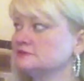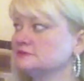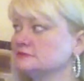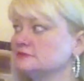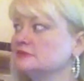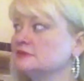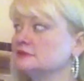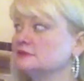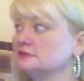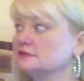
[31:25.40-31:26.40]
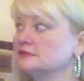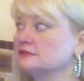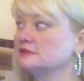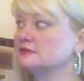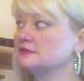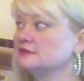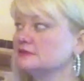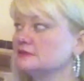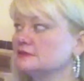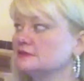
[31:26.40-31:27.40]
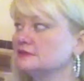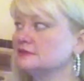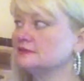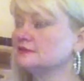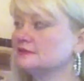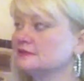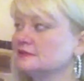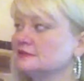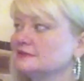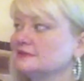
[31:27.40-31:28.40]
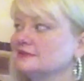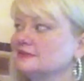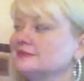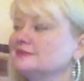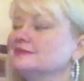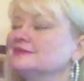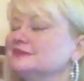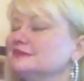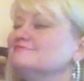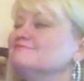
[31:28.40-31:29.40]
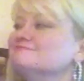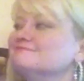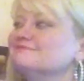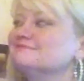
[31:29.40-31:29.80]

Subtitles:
(silent)